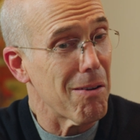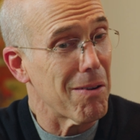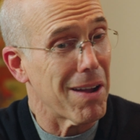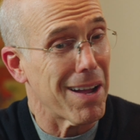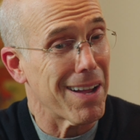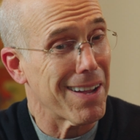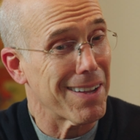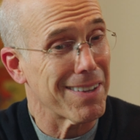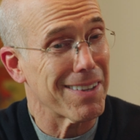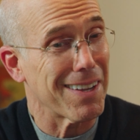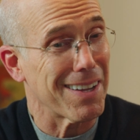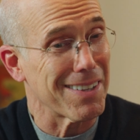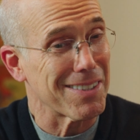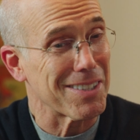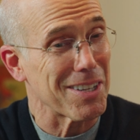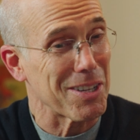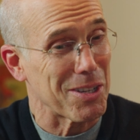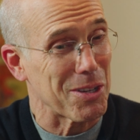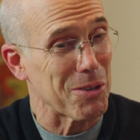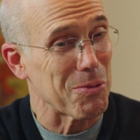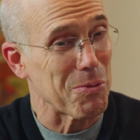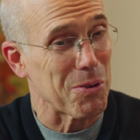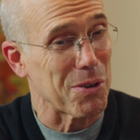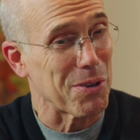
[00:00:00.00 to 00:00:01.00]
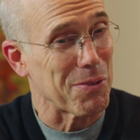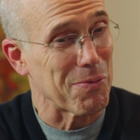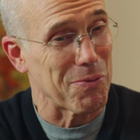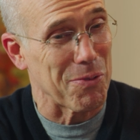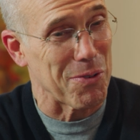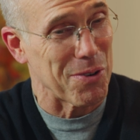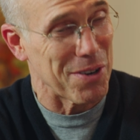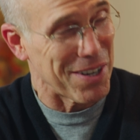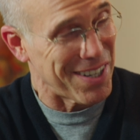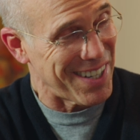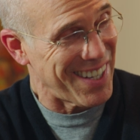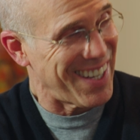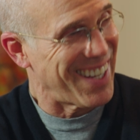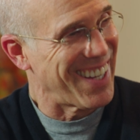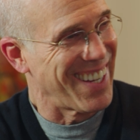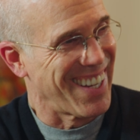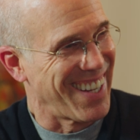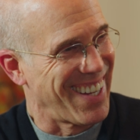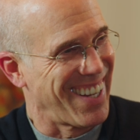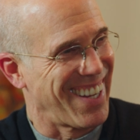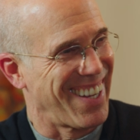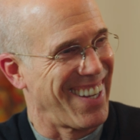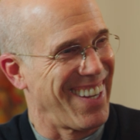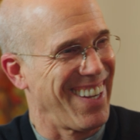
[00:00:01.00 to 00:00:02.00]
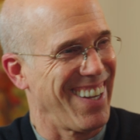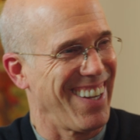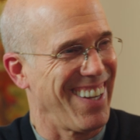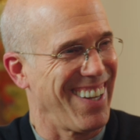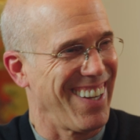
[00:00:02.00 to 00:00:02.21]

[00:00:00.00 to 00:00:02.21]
I, I take your word for it. All right.